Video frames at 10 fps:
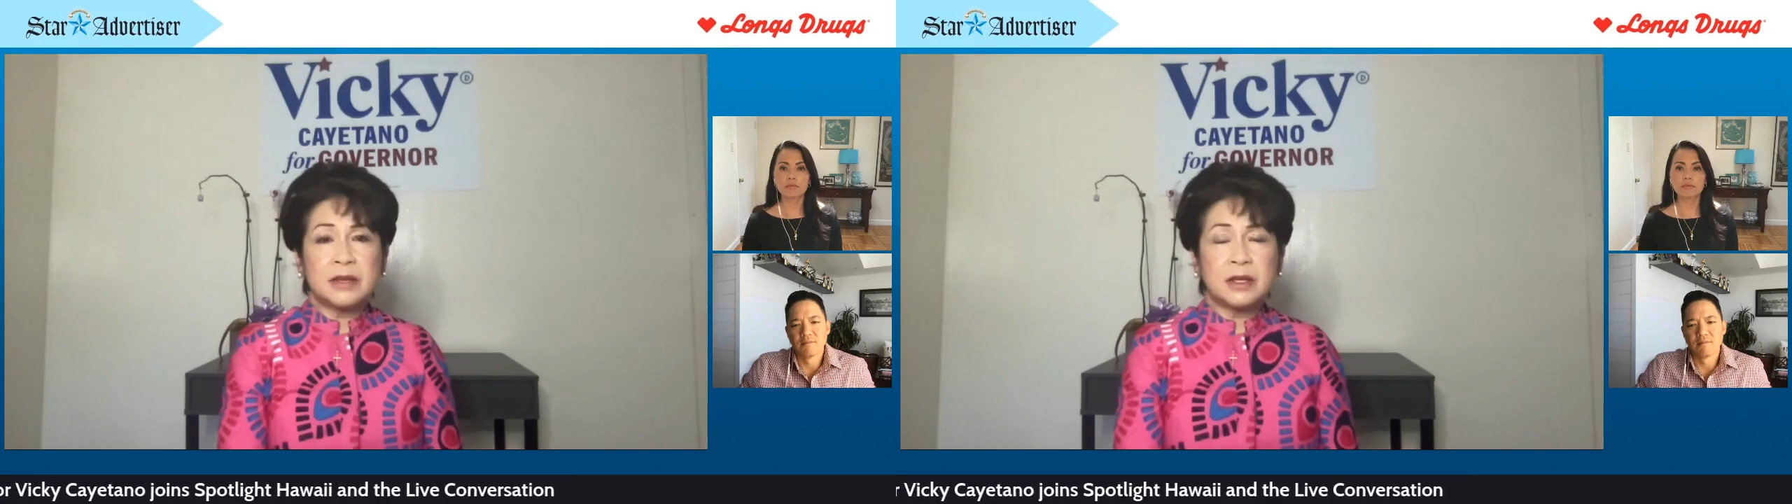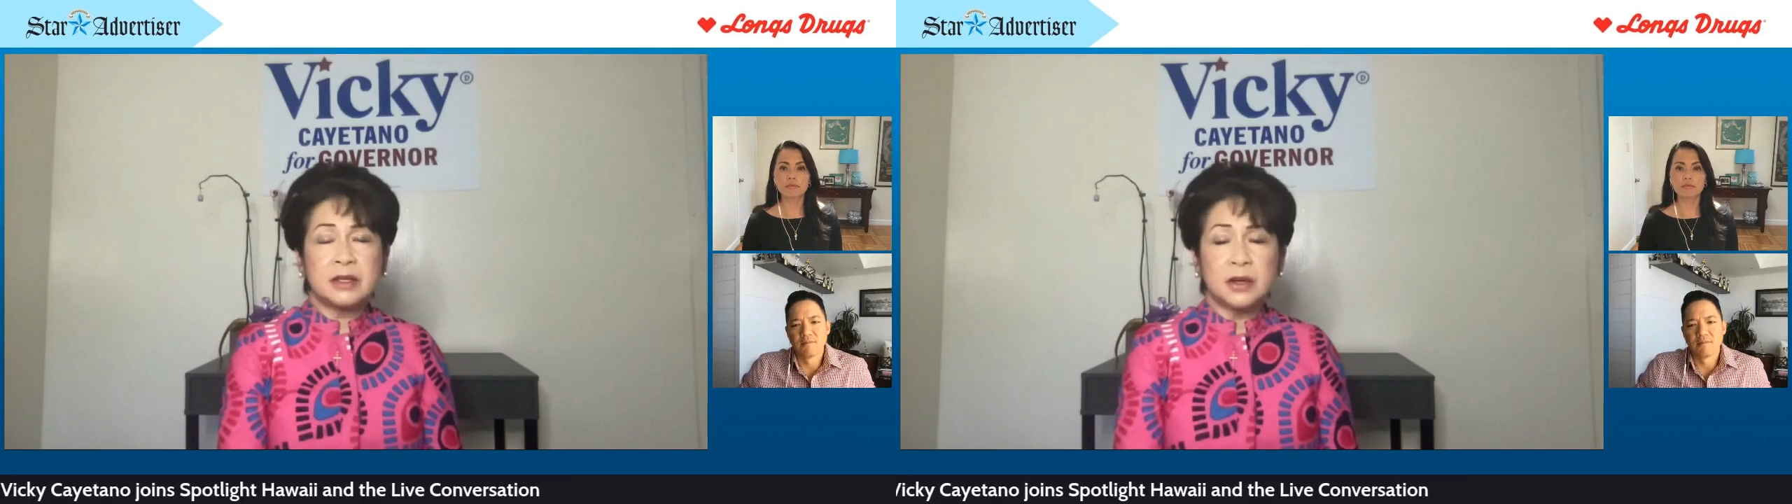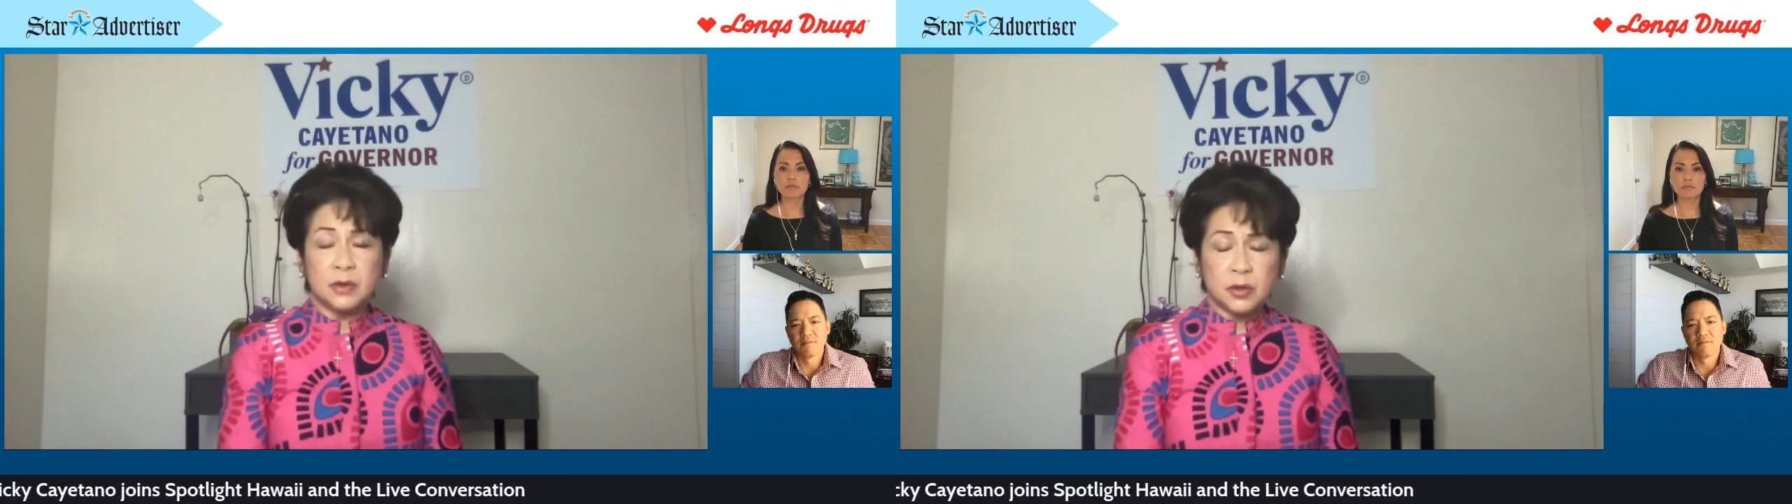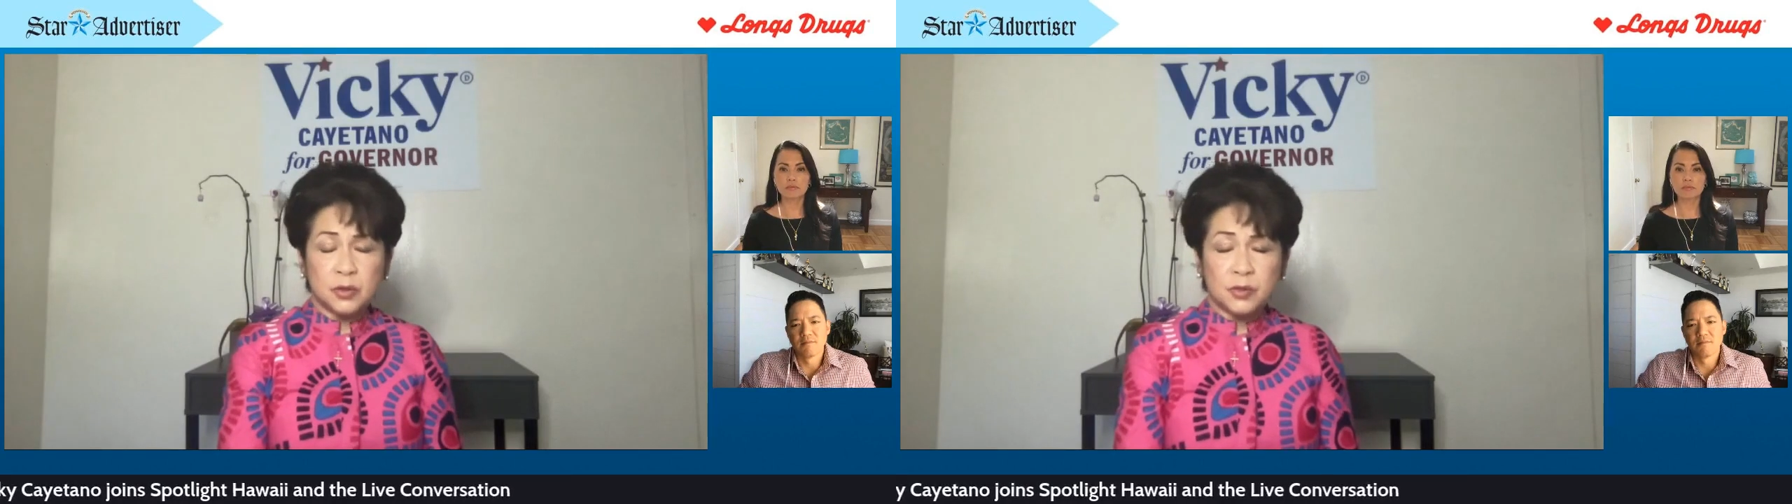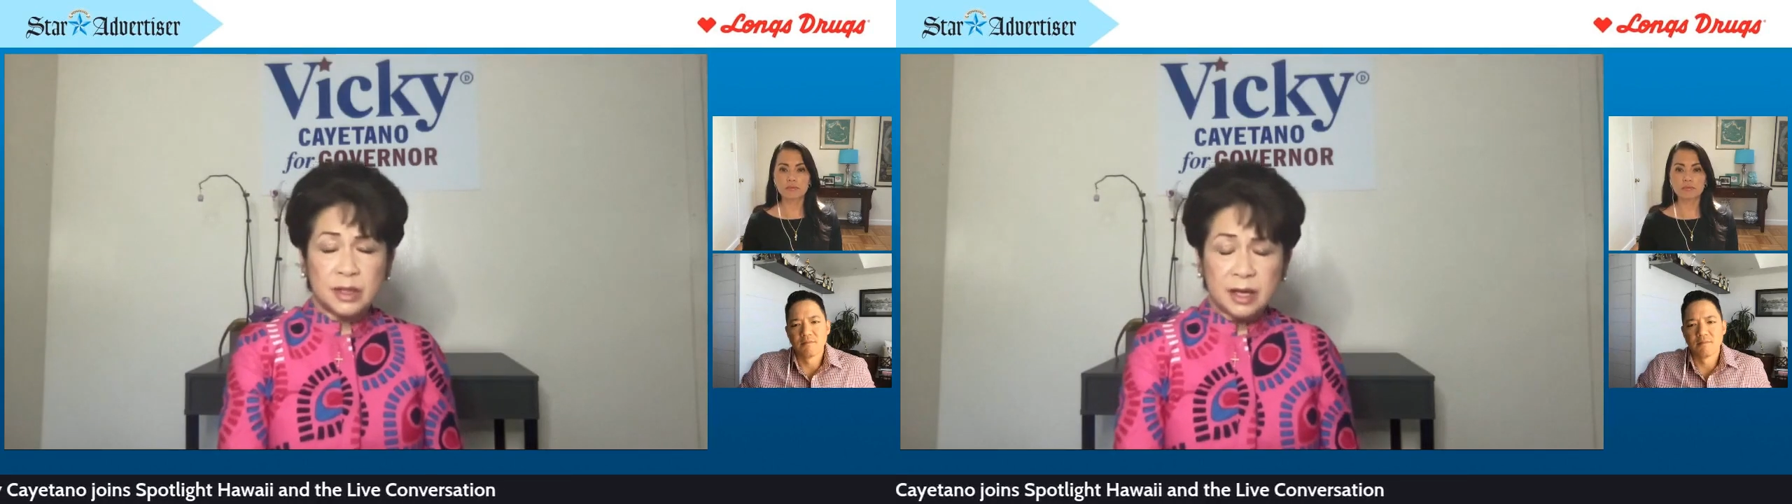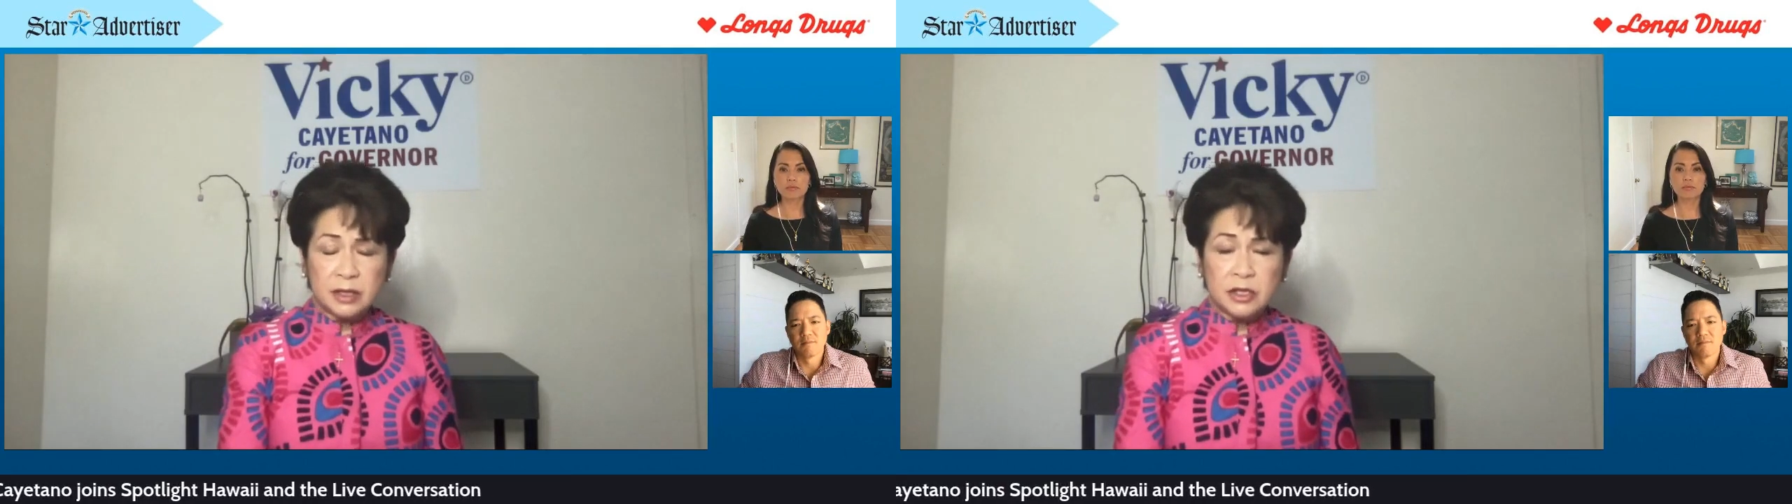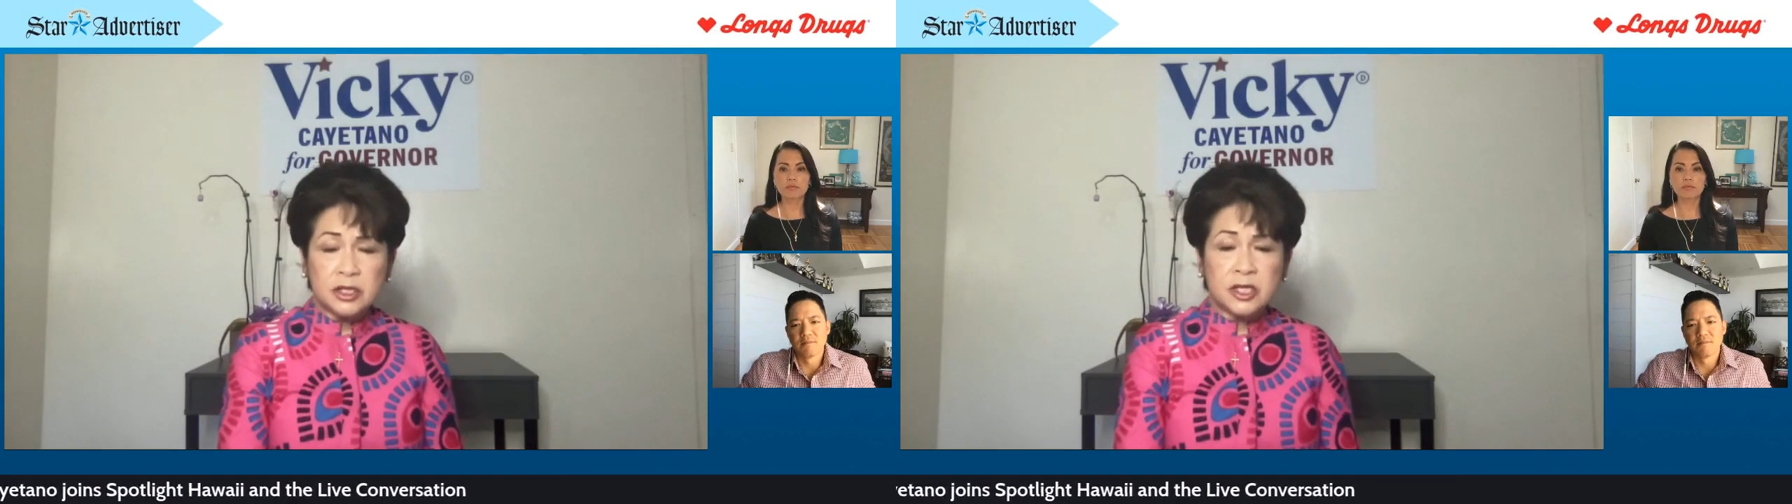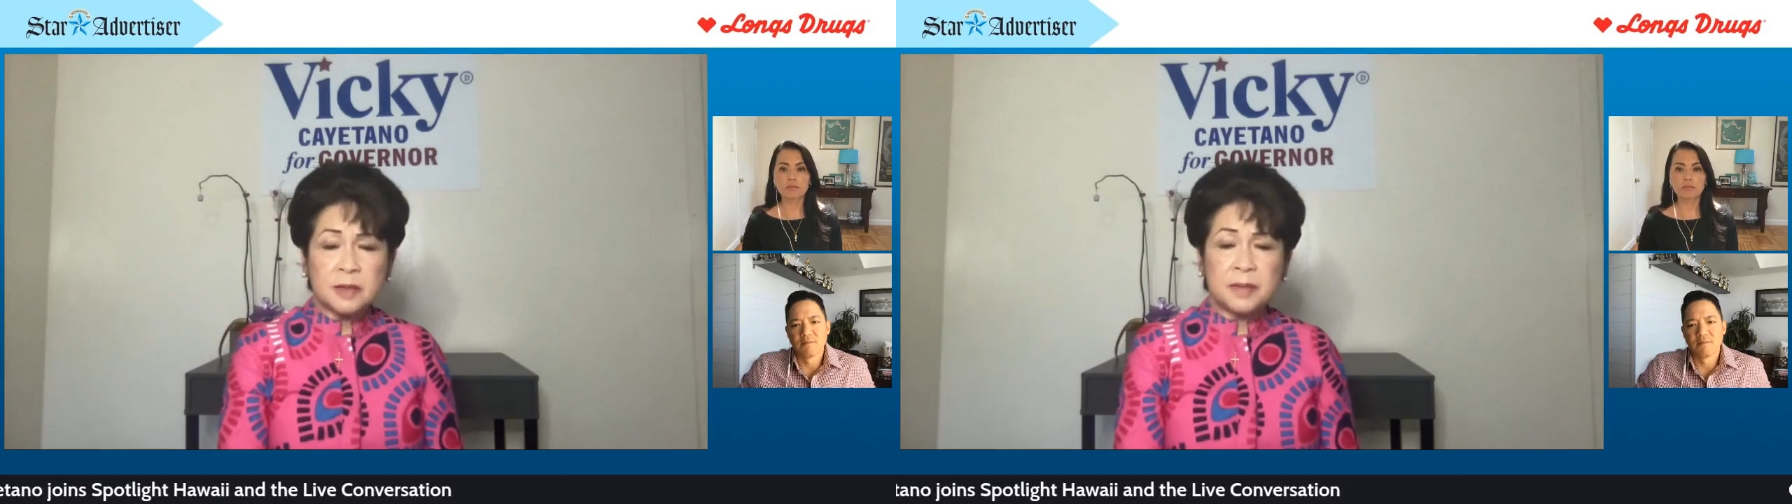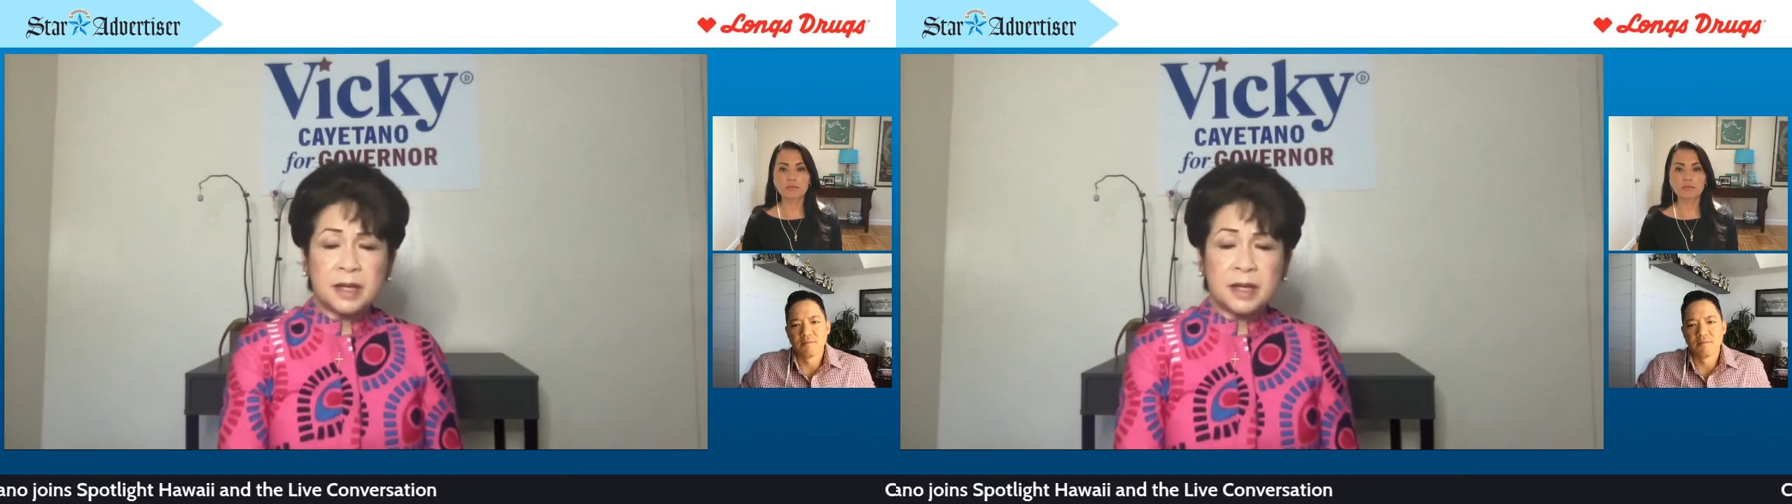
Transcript: the local relationship